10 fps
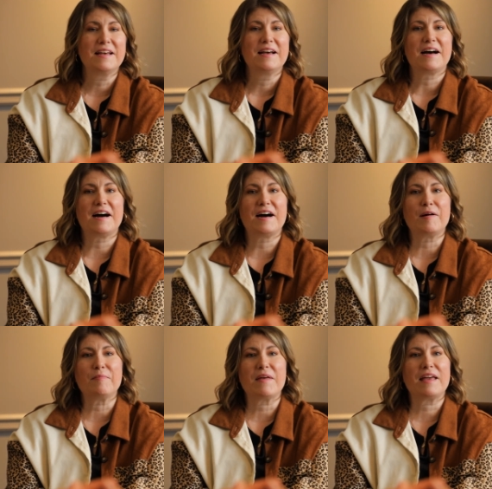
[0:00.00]
Yeah.
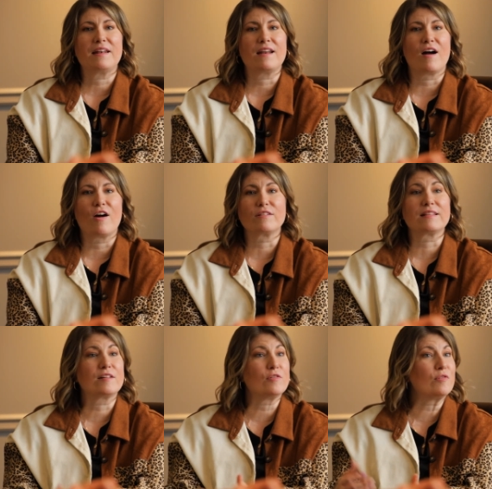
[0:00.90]
Um, and our
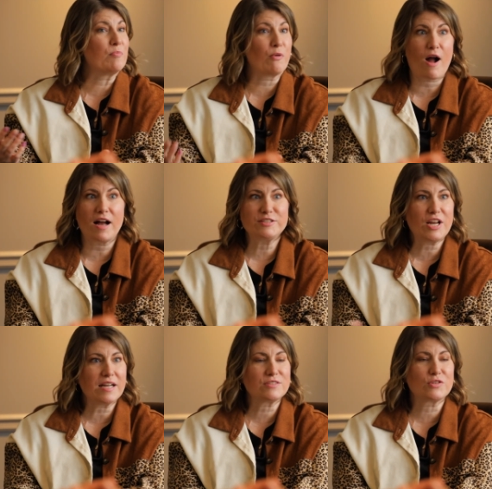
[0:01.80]
little
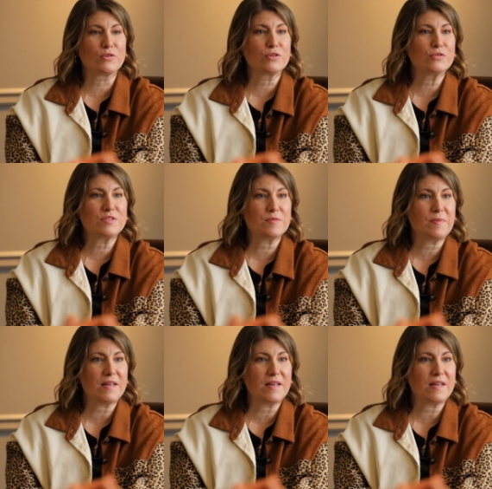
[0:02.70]
project grew to